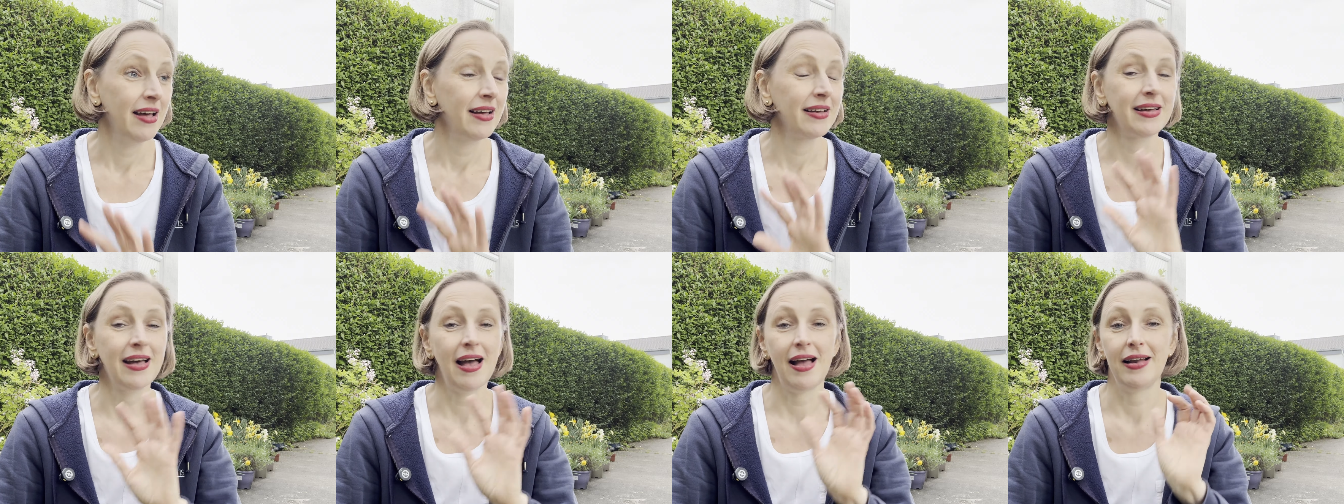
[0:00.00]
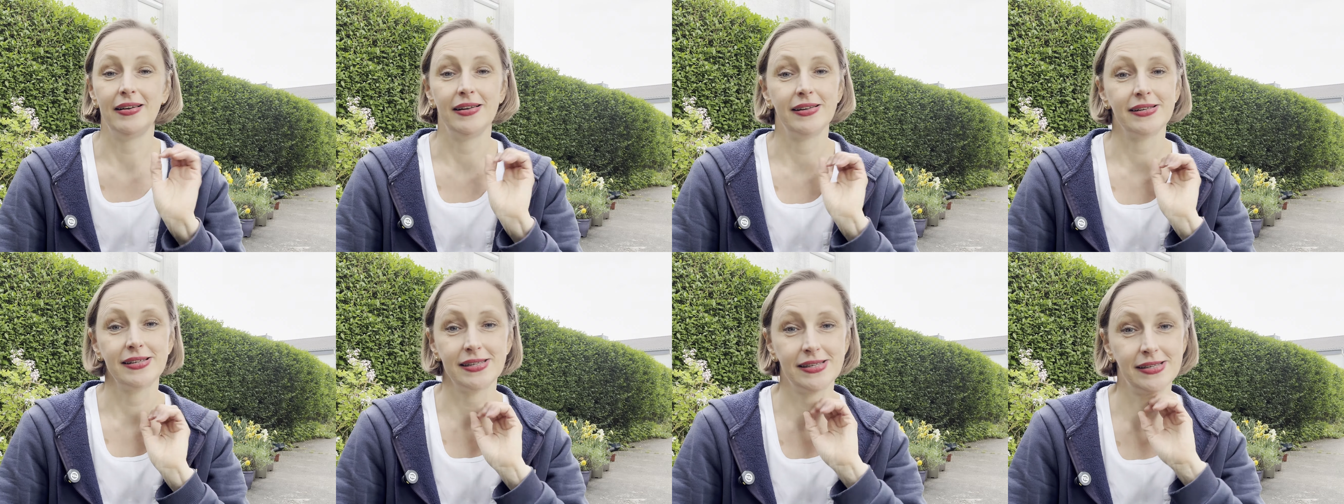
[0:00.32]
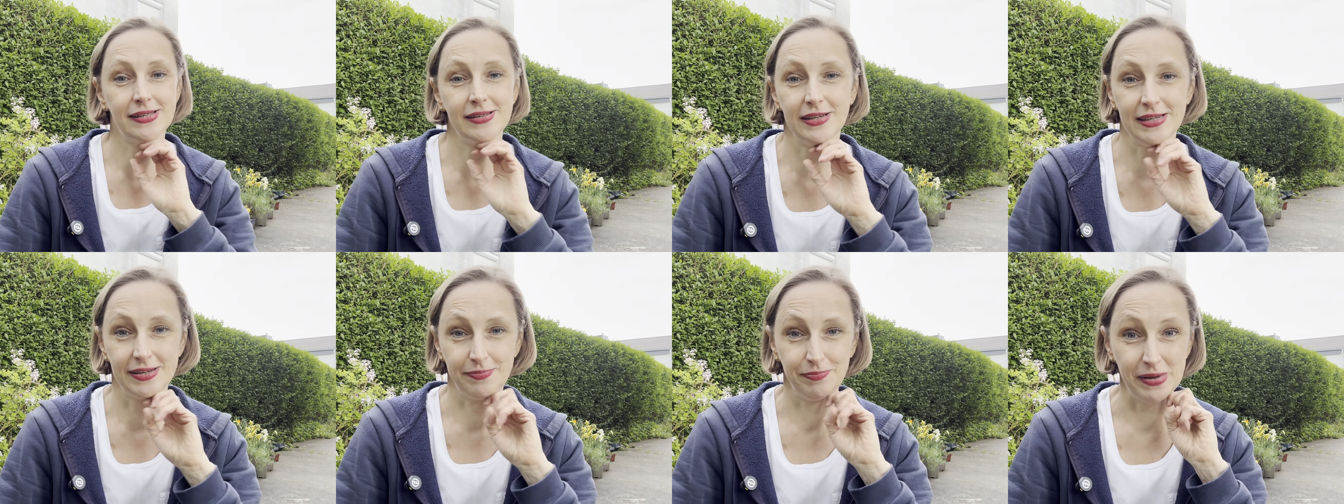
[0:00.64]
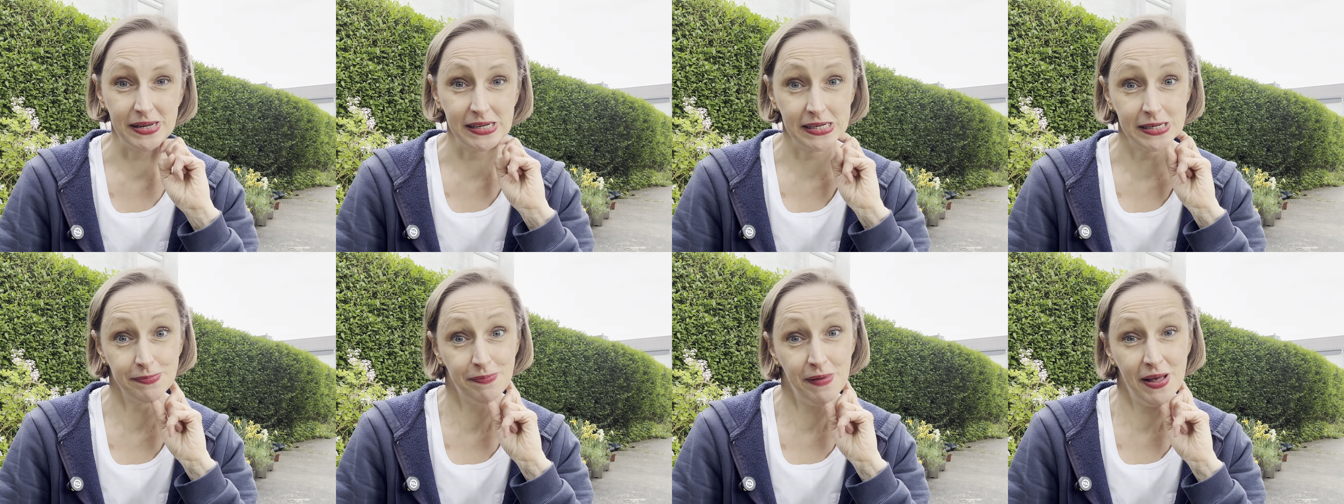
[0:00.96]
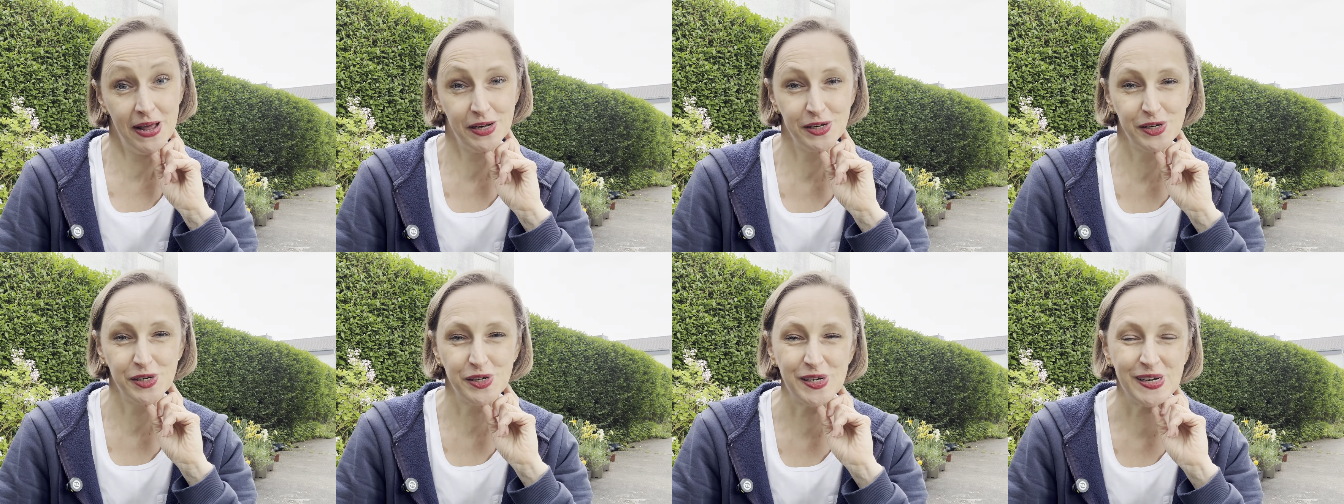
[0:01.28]
colors
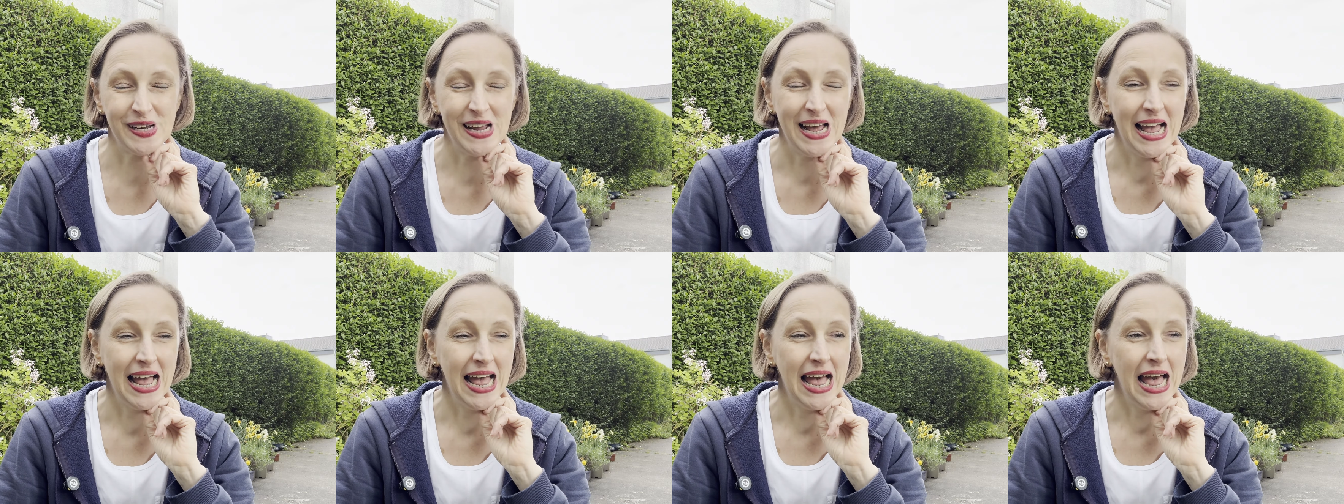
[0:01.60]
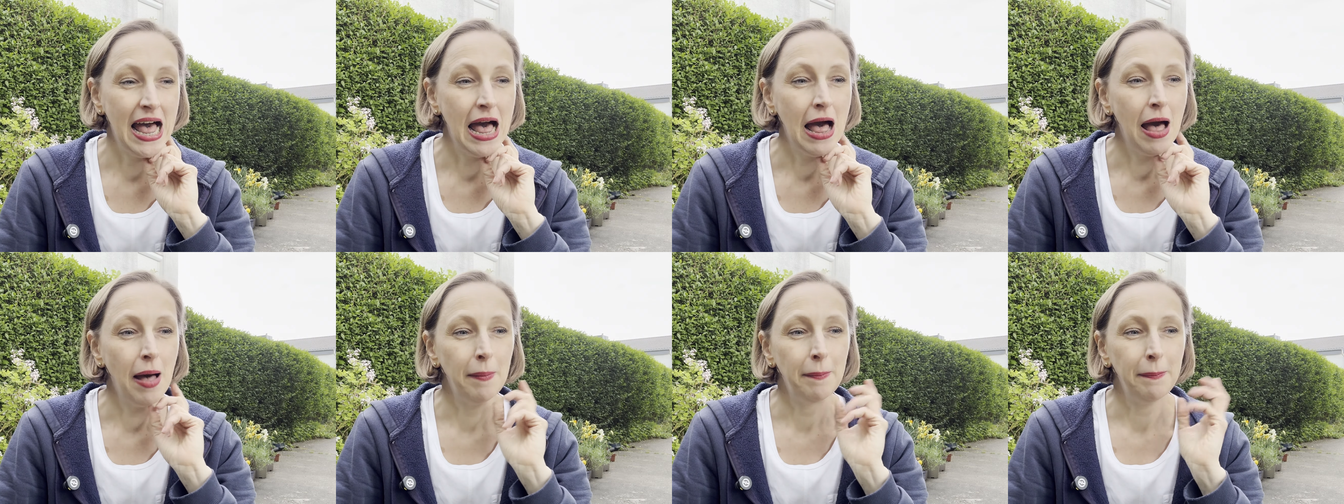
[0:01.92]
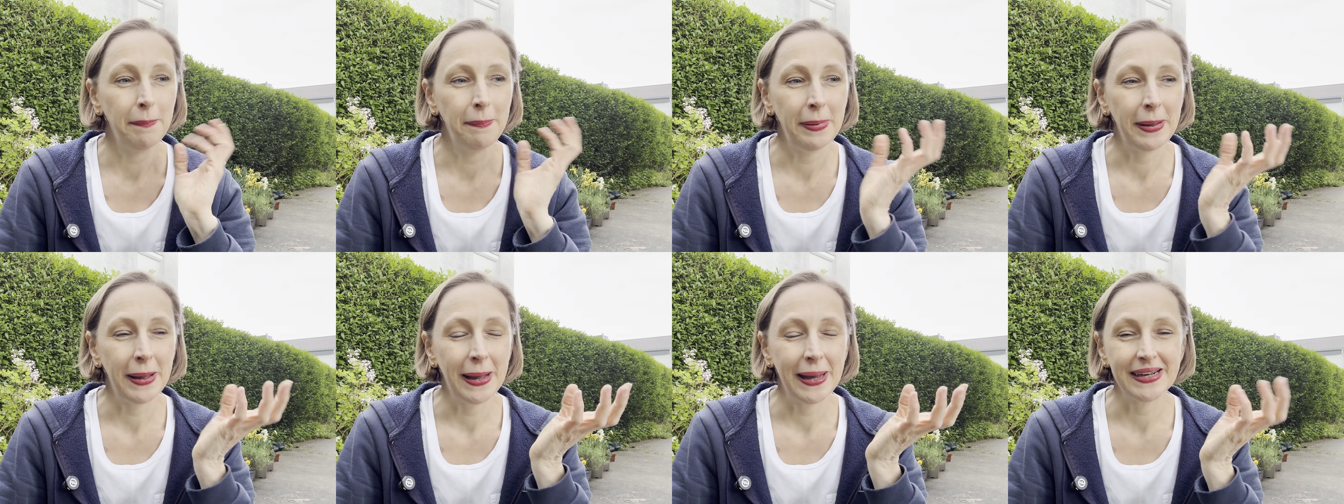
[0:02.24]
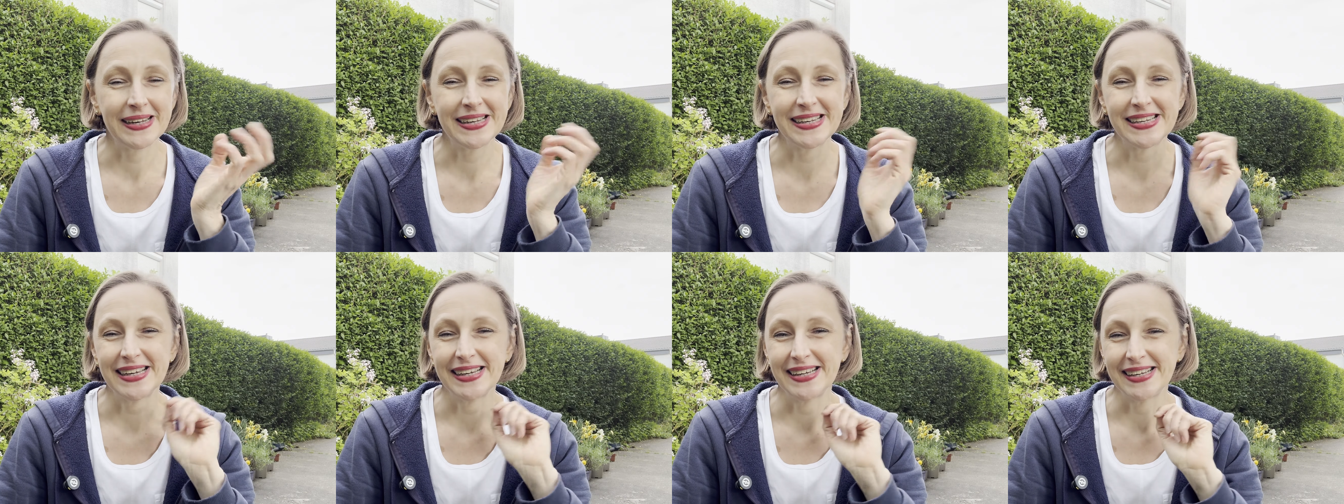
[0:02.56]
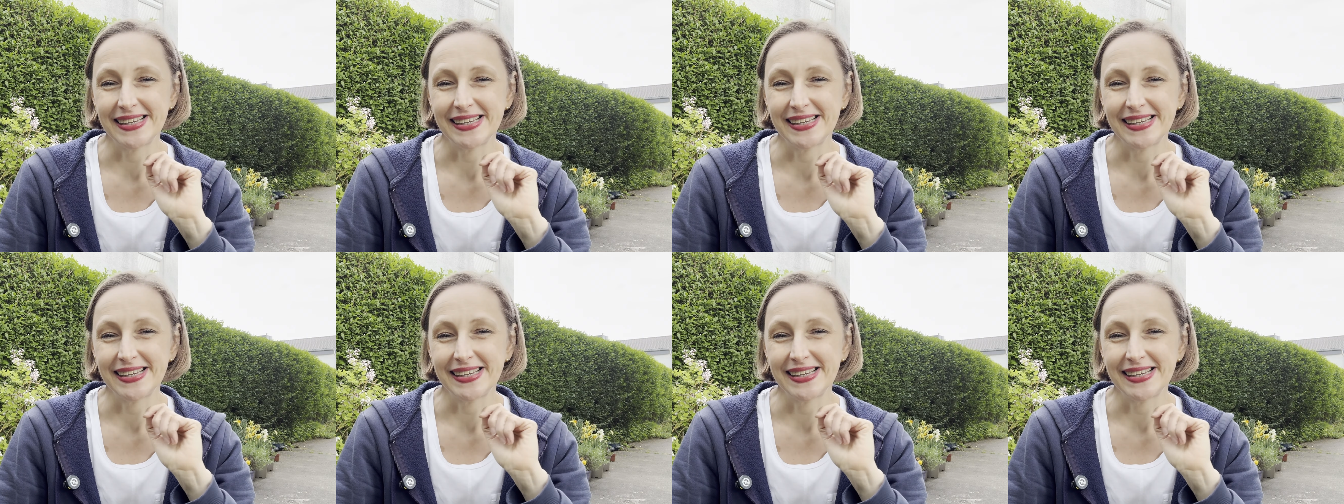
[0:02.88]
mismatched, but